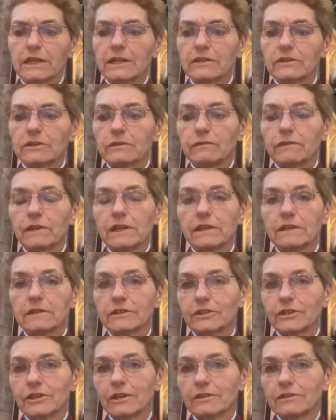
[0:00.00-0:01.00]
to feeling
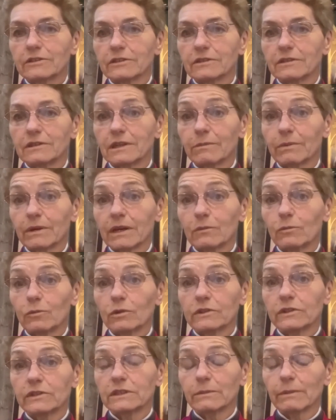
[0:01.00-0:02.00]
certain about
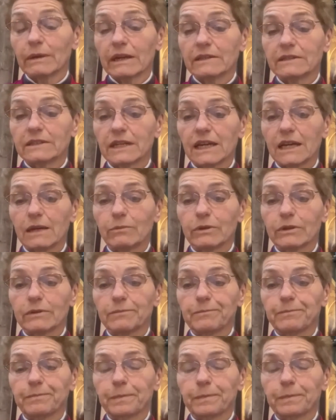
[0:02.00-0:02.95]
what is about to happen.